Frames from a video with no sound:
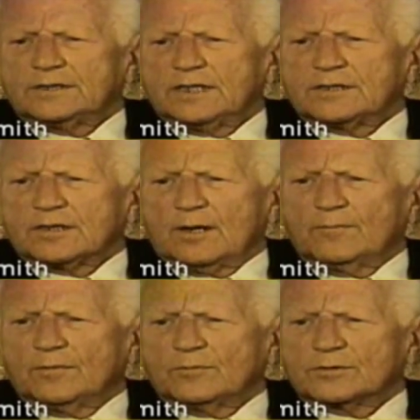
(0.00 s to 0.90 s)
the United
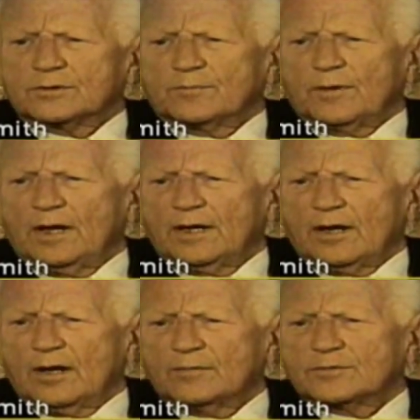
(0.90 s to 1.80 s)
States government was
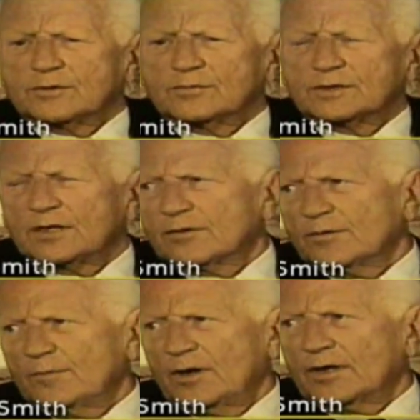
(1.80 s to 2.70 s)
supplying arms
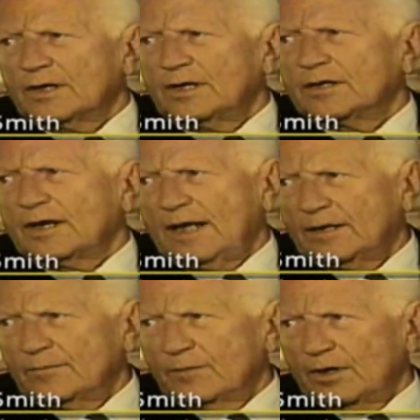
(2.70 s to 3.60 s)
to Central America
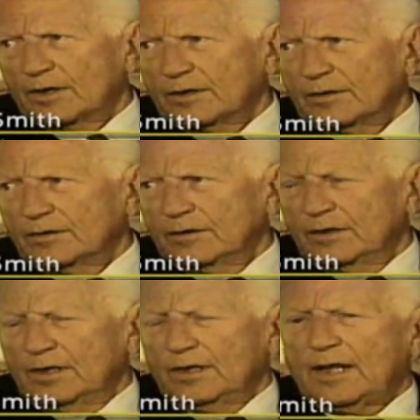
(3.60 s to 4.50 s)
and to Latin
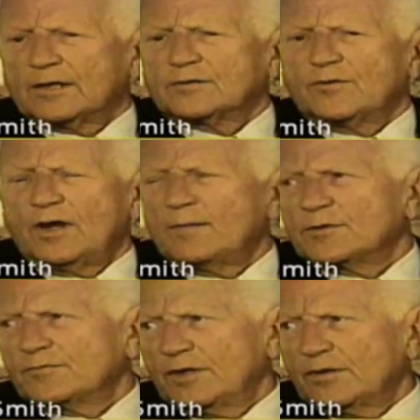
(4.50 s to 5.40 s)
America. That
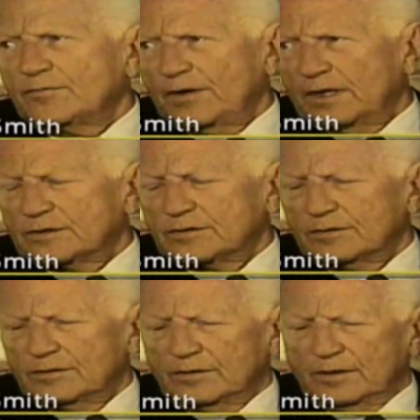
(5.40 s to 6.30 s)
was for hemisphere
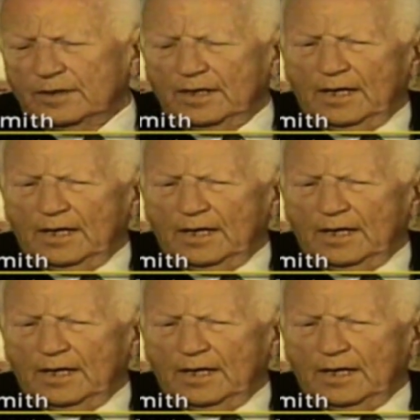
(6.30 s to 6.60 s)
defense.